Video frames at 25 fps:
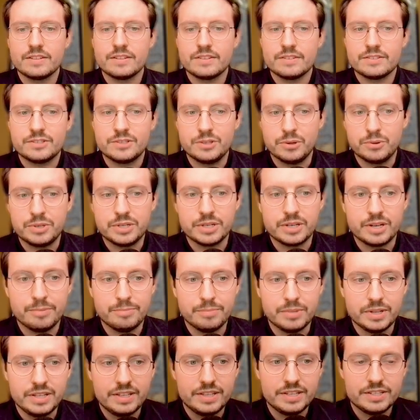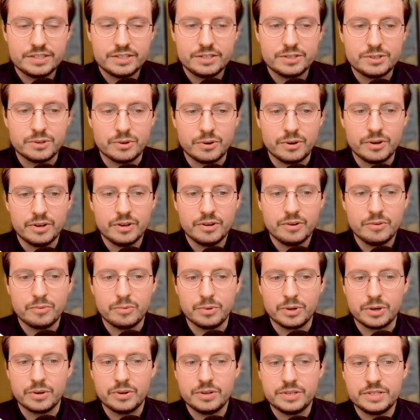So to complete this tutorial,
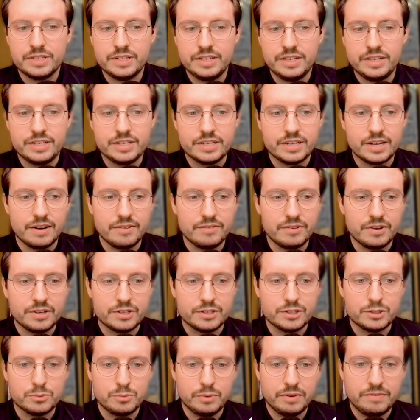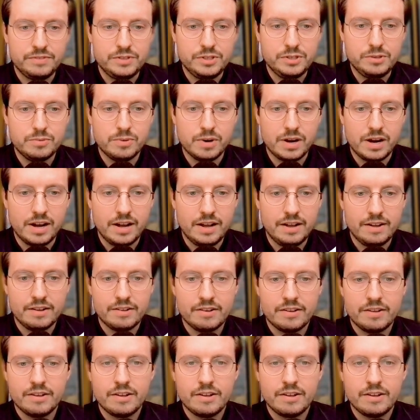we're going to need to cover SwiftUI,